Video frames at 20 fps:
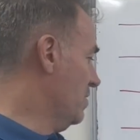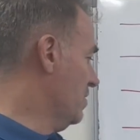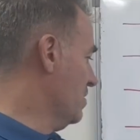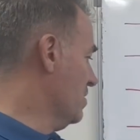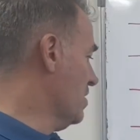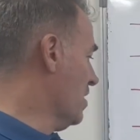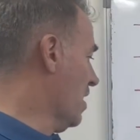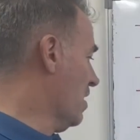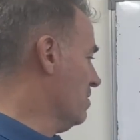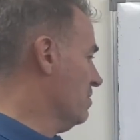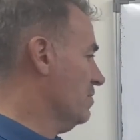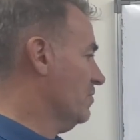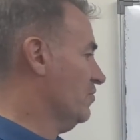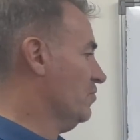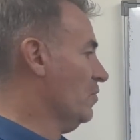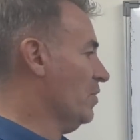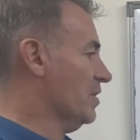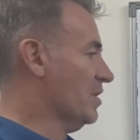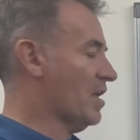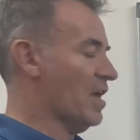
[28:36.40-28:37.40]
yeah, so
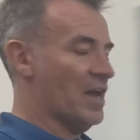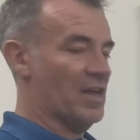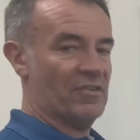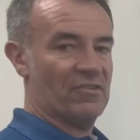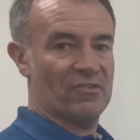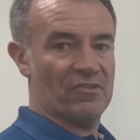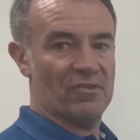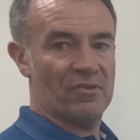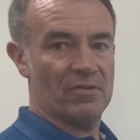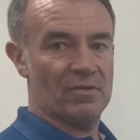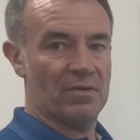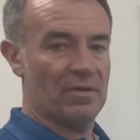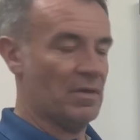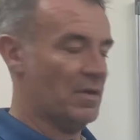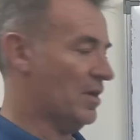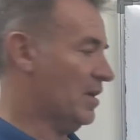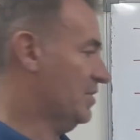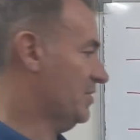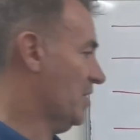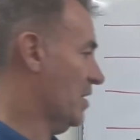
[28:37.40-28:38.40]
it gets
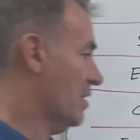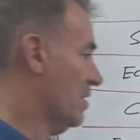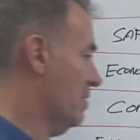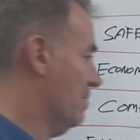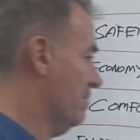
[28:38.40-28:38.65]
a tick.